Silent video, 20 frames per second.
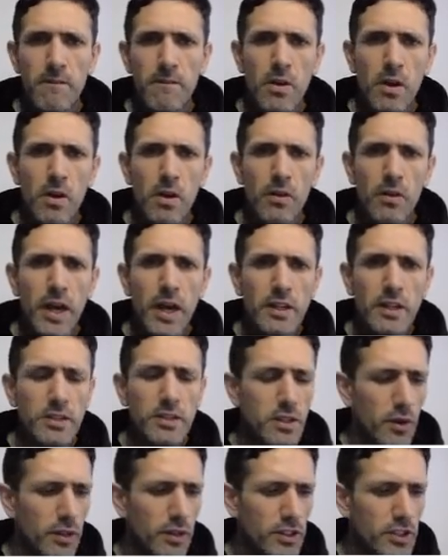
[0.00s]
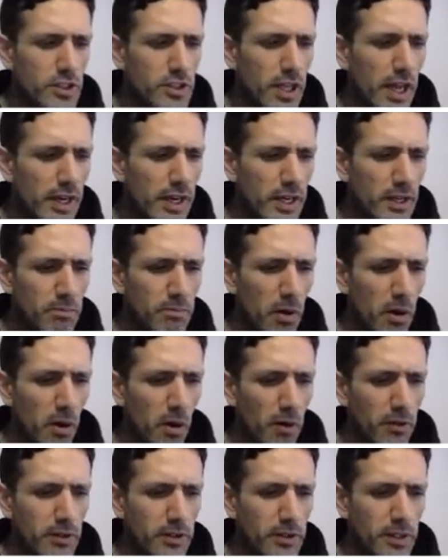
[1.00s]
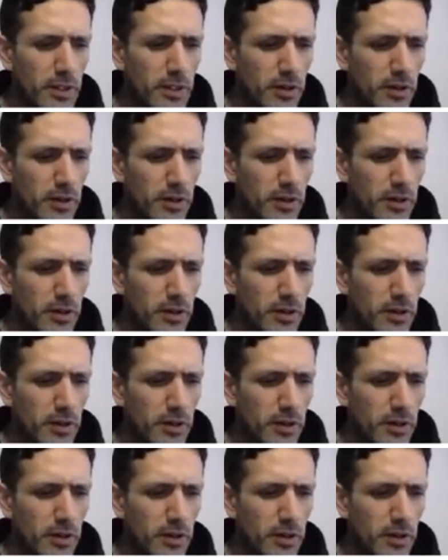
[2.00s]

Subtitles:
okay, so the second part,